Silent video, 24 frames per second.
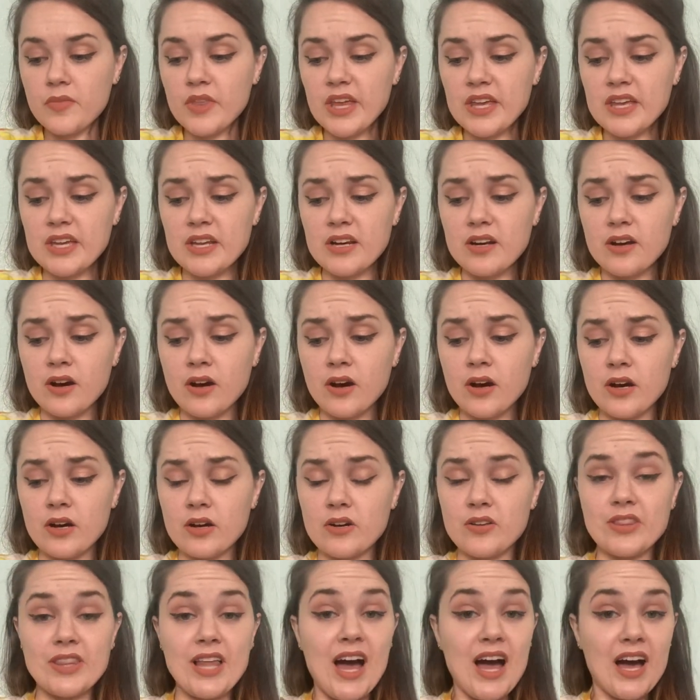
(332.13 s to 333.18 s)
in
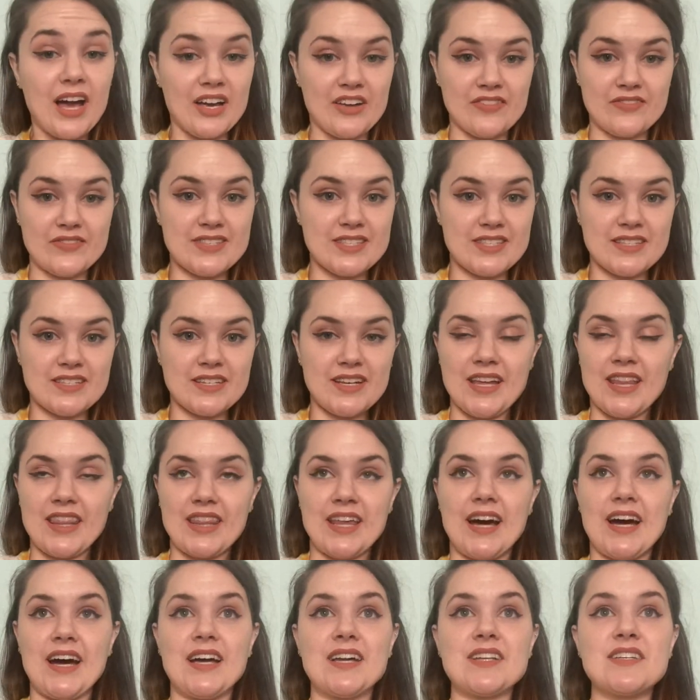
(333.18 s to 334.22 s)
our lives
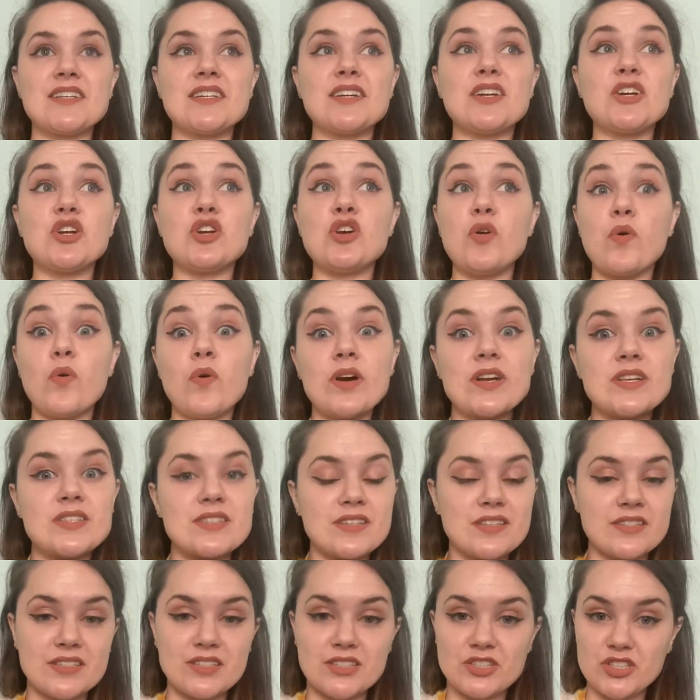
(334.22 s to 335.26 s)
that noise
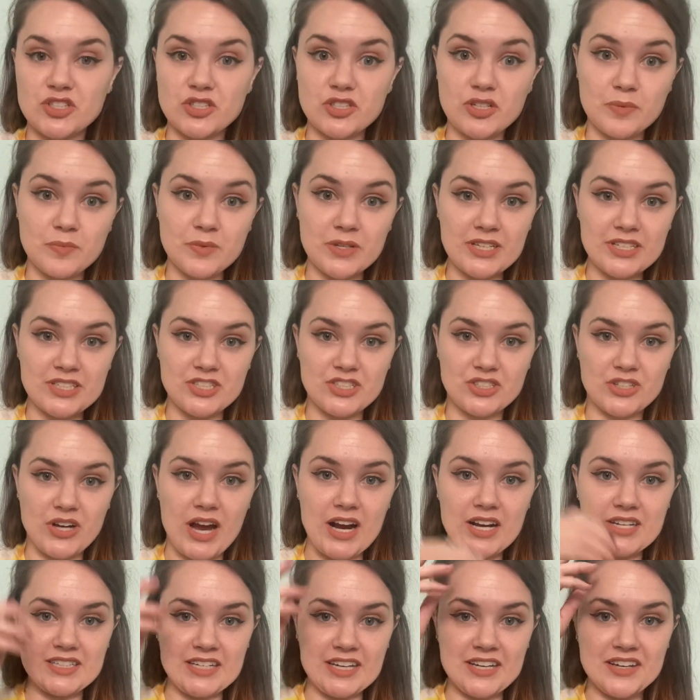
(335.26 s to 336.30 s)
is extremely
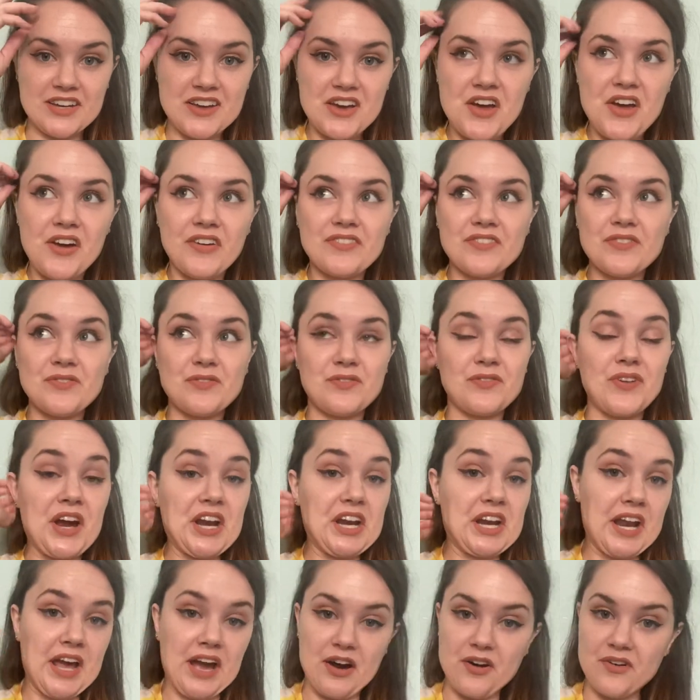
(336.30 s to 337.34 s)
distracting. Right
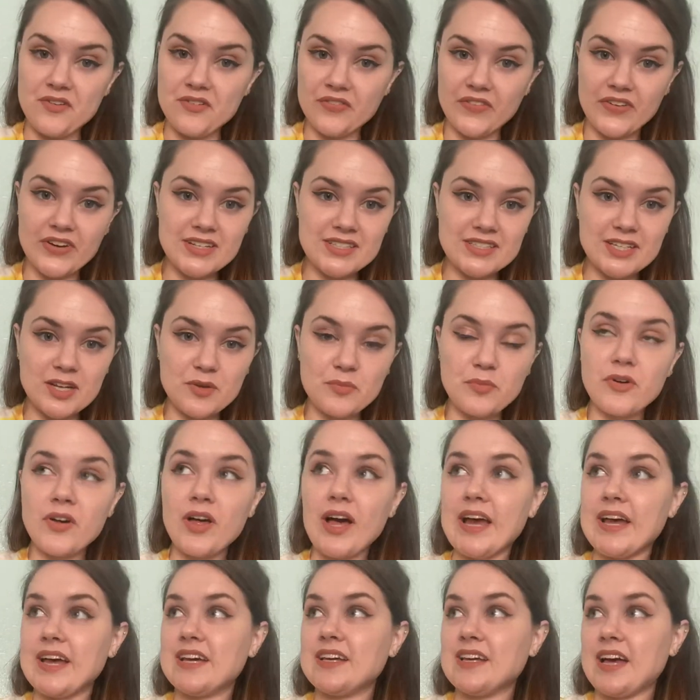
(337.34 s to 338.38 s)
now, for example,
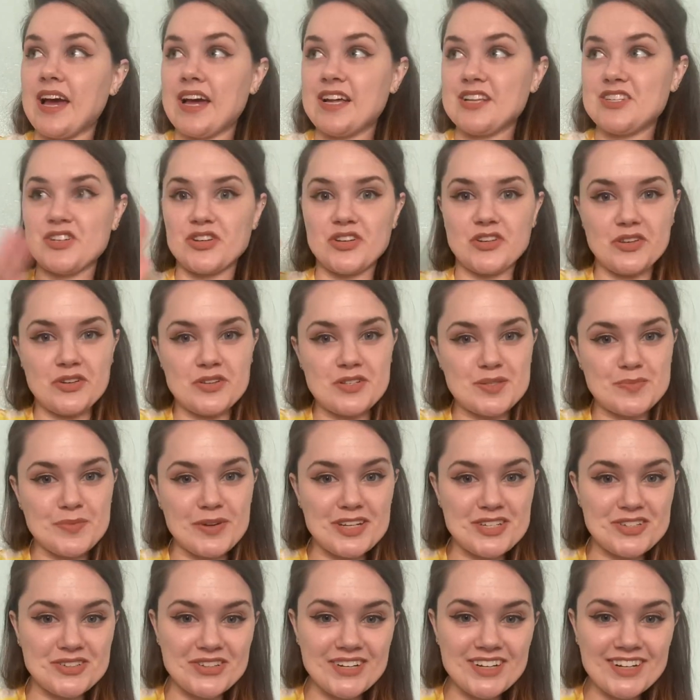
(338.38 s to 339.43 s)
I had to close my
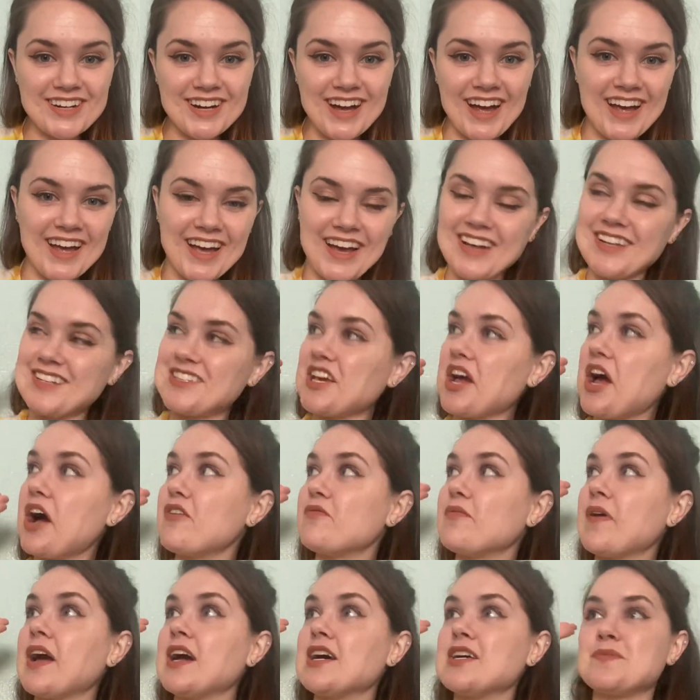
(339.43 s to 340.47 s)
door. I had to have
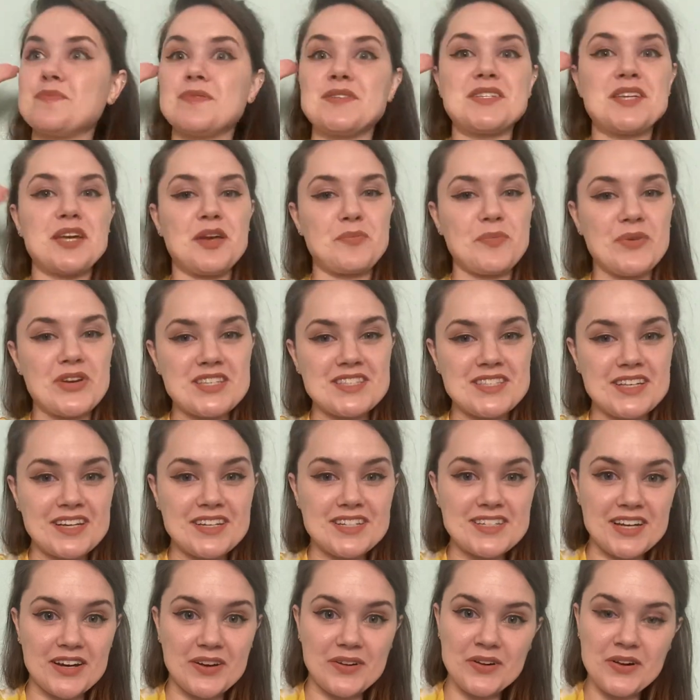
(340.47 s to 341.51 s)
my husband take my son
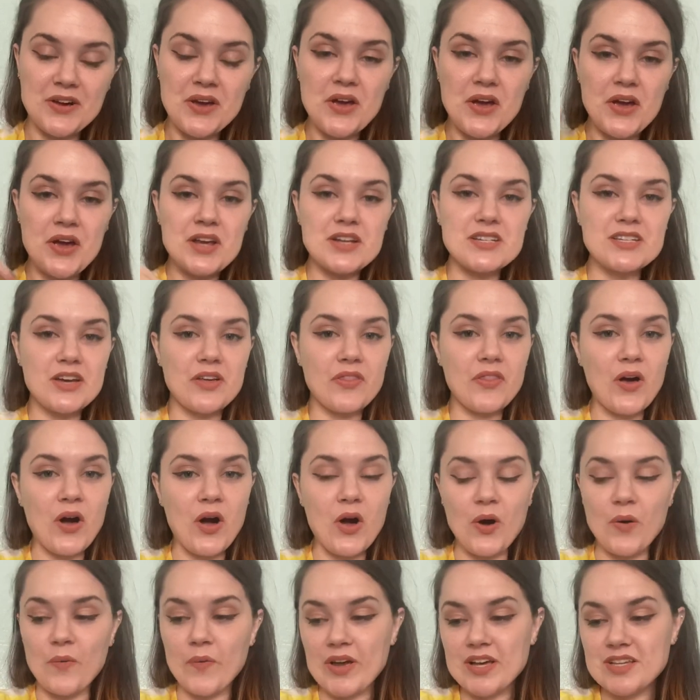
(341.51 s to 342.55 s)
down the
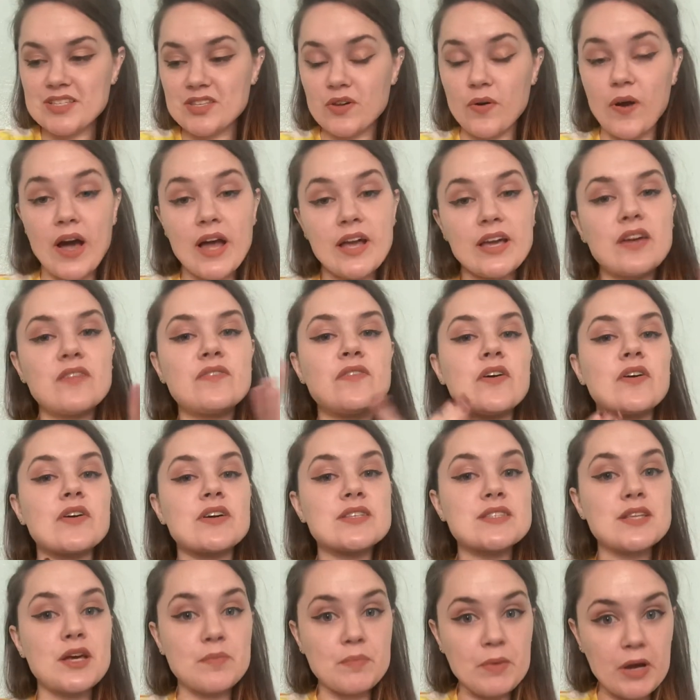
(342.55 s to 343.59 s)
hallway so I could
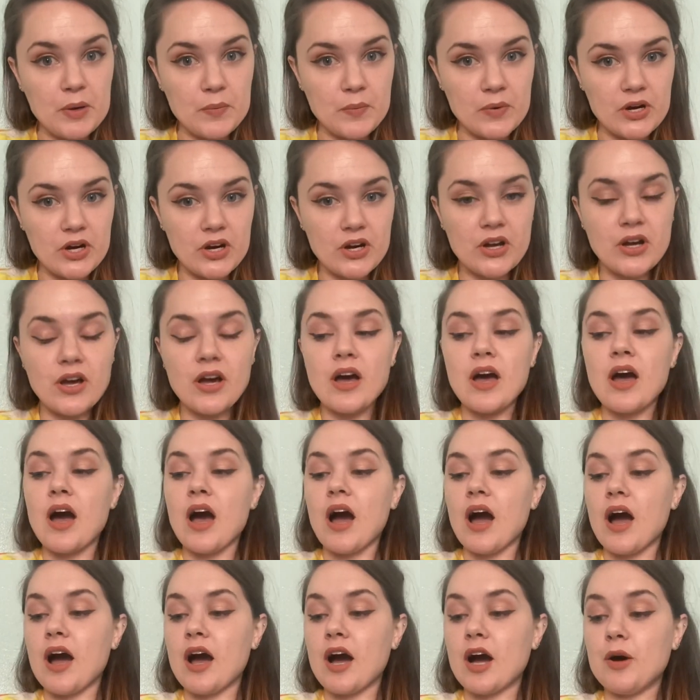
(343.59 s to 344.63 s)
focus on my work.
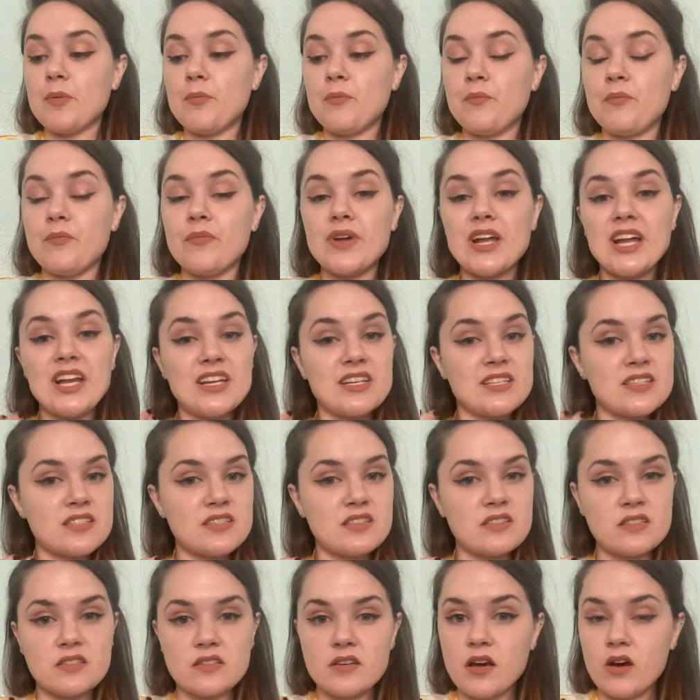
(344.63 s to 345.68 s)
And
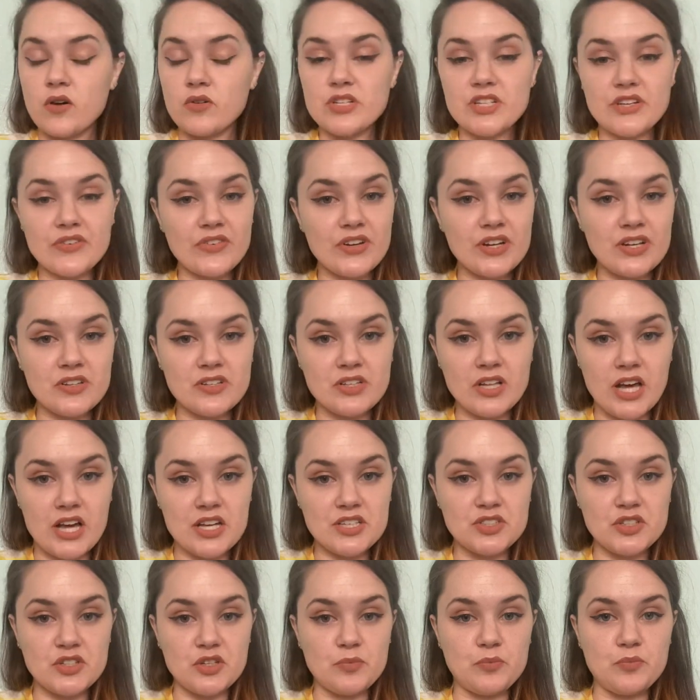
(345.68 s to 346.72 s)
it's no different in the
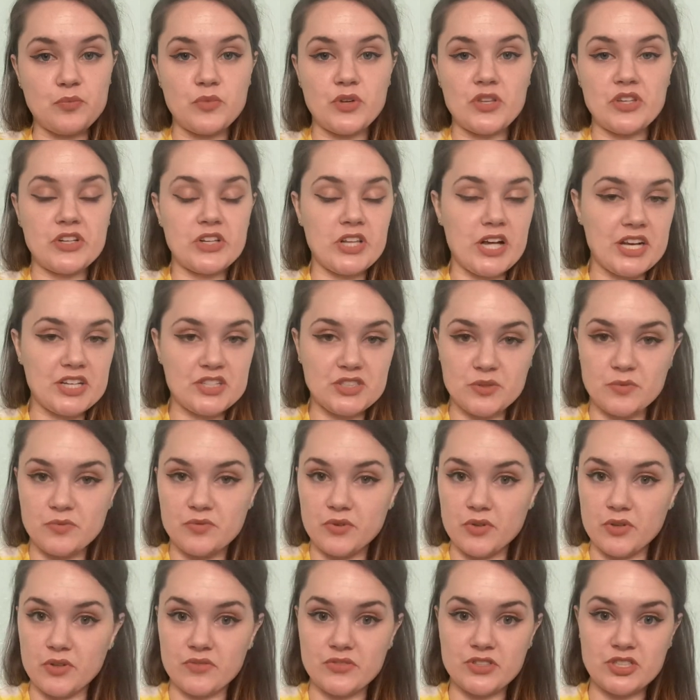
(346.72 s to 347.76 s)
classroom with a classroom
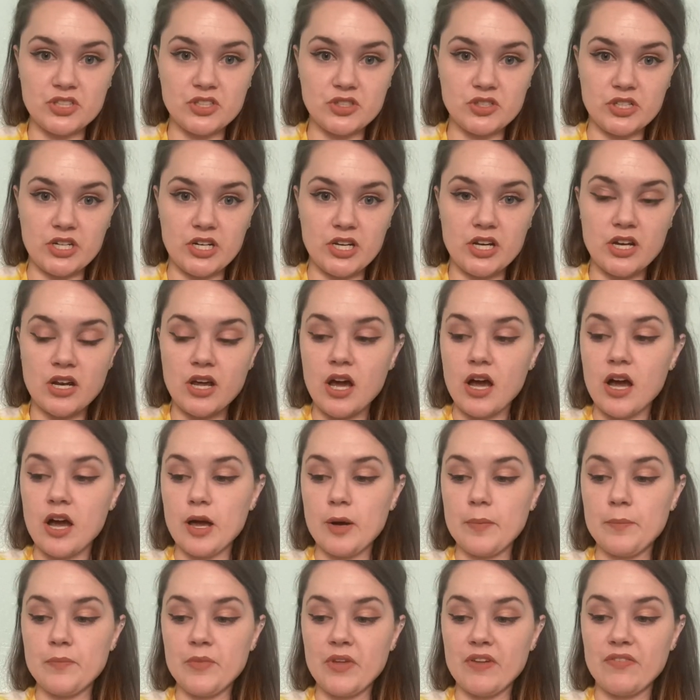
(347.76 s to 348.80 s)
full of children.
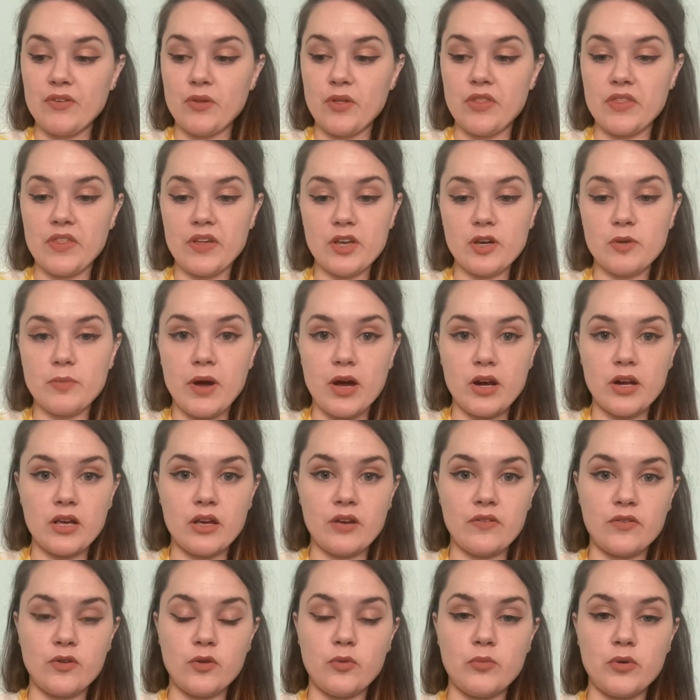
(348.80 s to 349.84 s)
If you think about it,
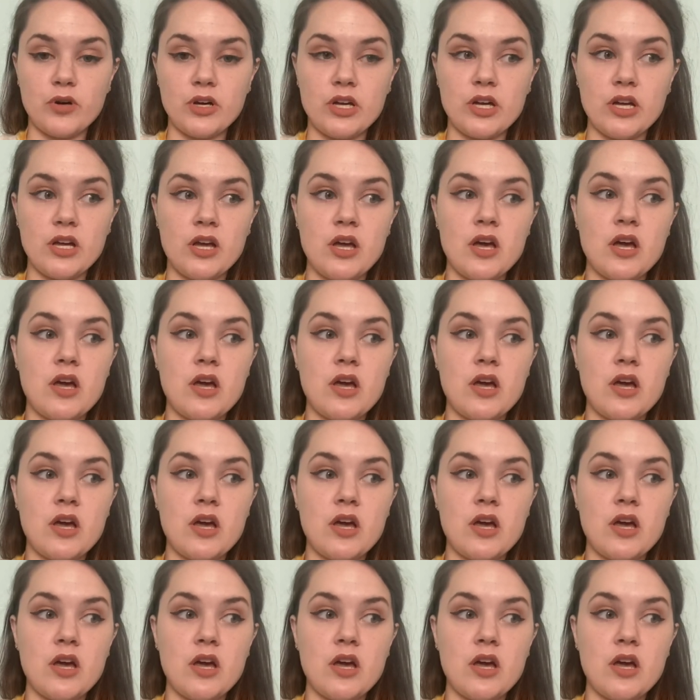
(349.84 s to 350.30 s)
if you put